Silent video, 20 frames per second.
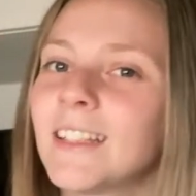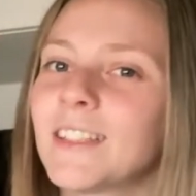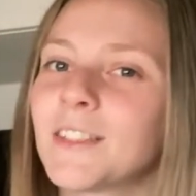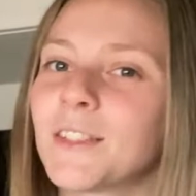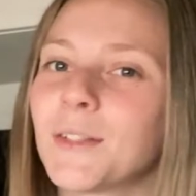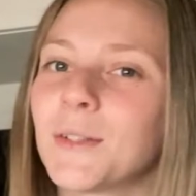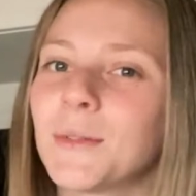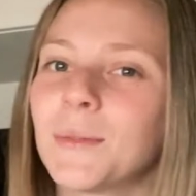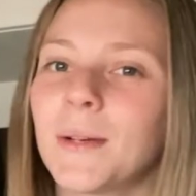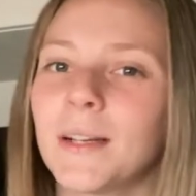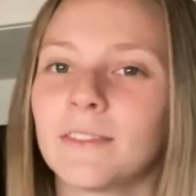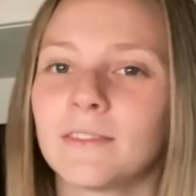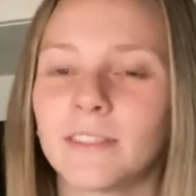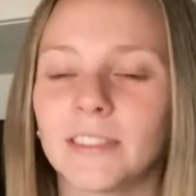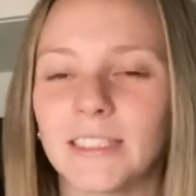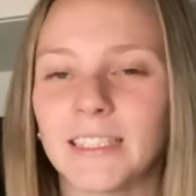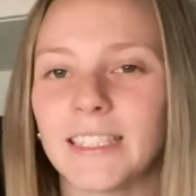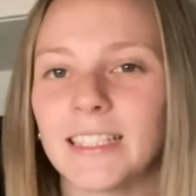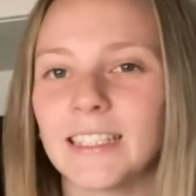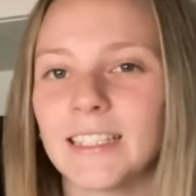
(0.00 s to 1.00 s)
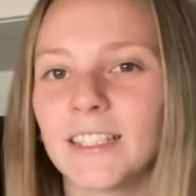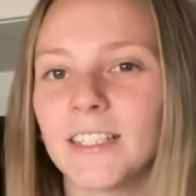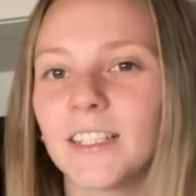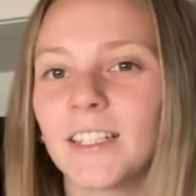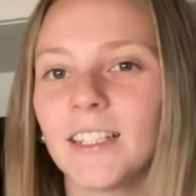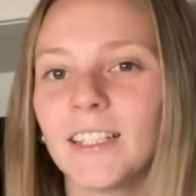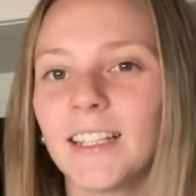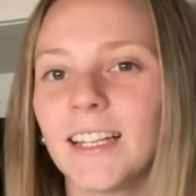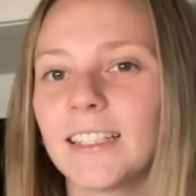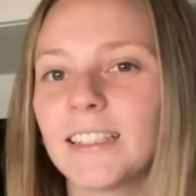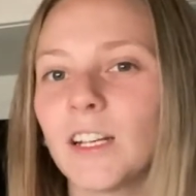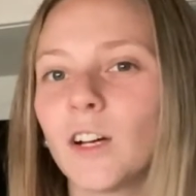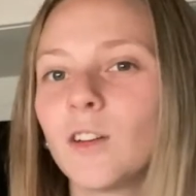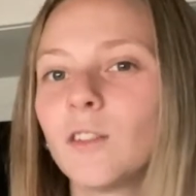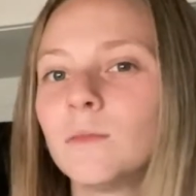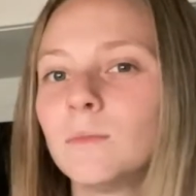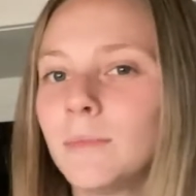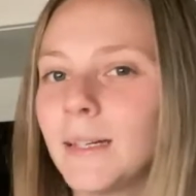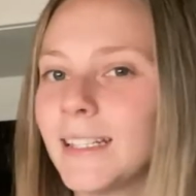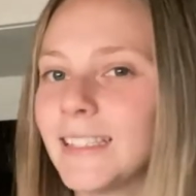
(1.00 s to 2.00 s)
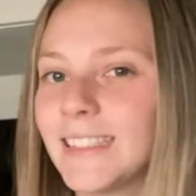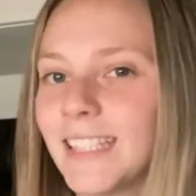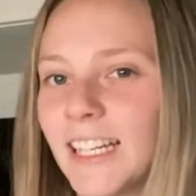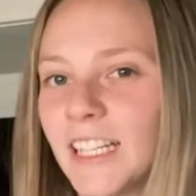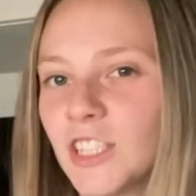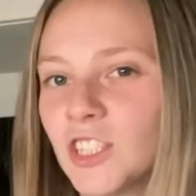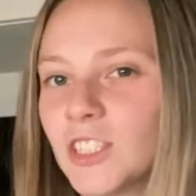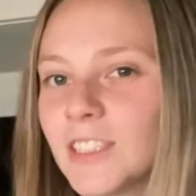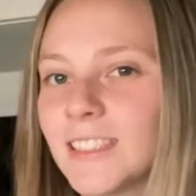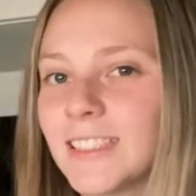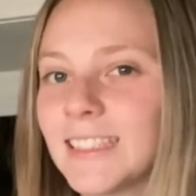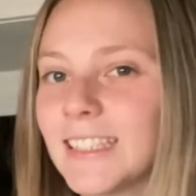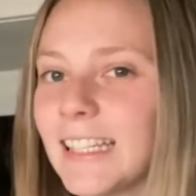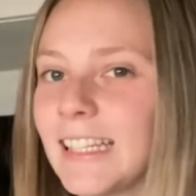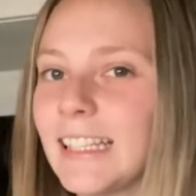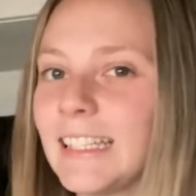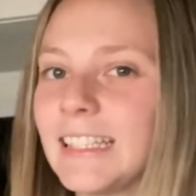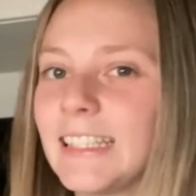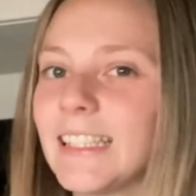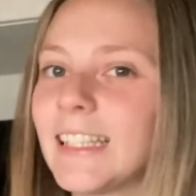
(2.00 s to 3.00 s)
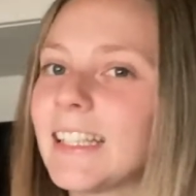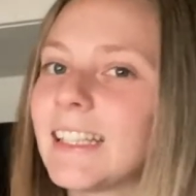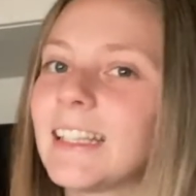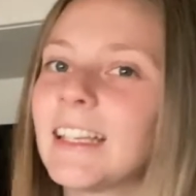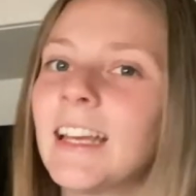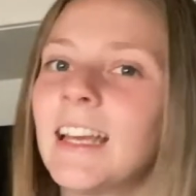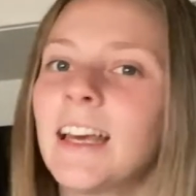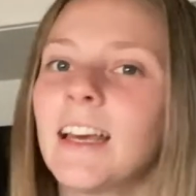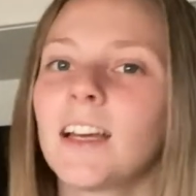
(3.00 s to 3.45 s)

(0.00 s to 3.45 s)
So we're really into like the whole meditation scene and